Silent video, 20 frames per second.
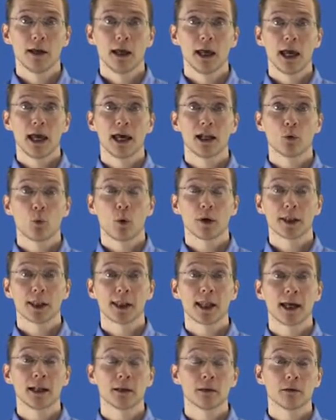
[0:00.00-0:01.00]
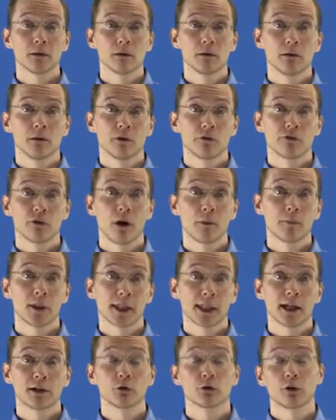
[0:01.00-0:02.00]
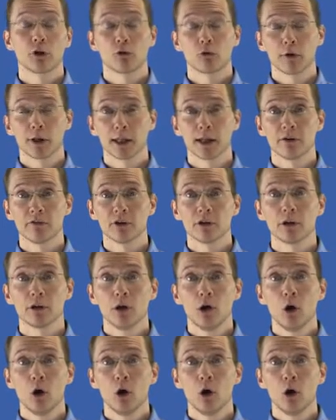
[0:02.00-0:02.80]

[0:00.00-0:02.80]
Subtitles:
in what's sent from the sender to the receiver.